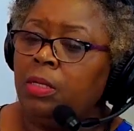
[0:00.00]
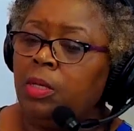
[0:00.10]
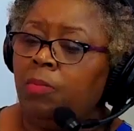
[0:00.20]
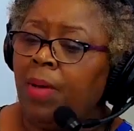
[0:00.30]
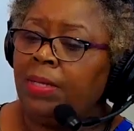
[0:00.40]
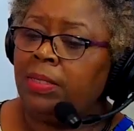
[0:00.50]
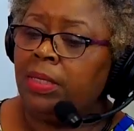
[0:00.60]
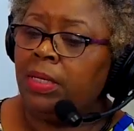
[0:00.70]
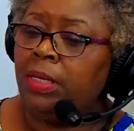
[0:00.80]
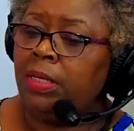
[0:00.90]
So my
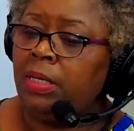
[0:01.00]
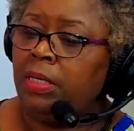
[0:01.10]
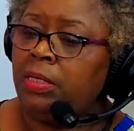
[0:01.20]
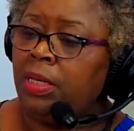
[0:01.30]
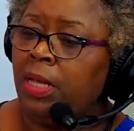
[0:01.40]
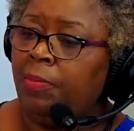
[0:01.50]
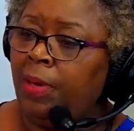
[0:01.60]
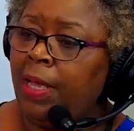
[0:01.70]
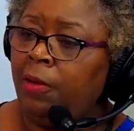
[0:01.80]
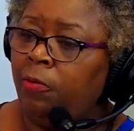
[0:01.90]
son is
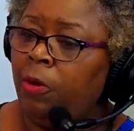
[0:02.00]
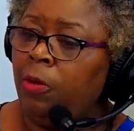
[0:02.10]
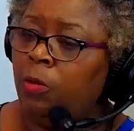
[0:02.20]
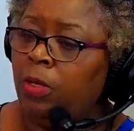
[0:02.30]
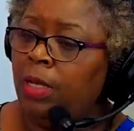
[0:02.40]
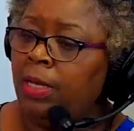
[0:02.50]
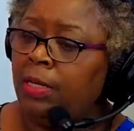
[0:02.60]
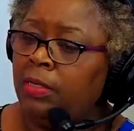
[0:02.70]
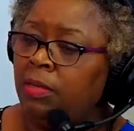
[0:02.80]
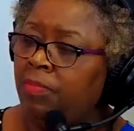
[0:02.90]
playing a role
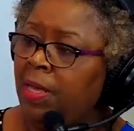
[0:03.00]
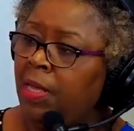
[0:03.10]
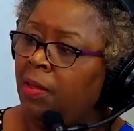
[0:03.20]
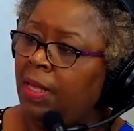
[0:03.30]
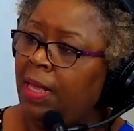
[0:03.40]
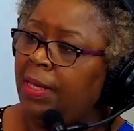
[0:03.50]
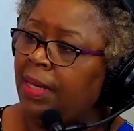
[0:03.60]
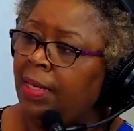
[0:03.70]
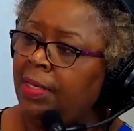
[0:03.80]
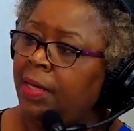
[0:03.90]
as the male, and
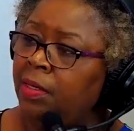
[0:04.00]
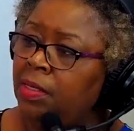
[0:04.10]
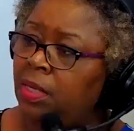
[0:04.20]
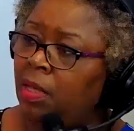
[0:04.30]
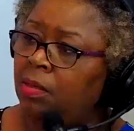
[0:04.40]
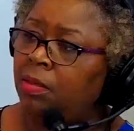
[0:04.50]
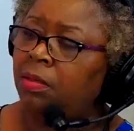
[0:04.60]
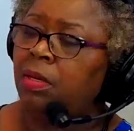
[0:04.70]
Ayanna Salter